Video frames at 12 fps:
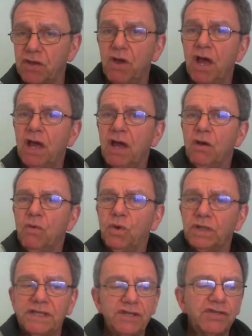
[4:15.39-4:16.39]
So
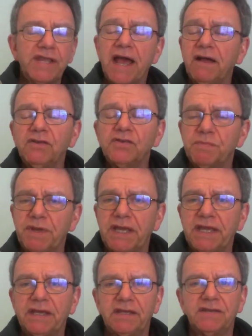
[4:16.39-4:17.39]
what this tells
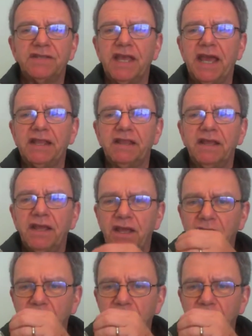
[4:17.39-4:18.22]
me is that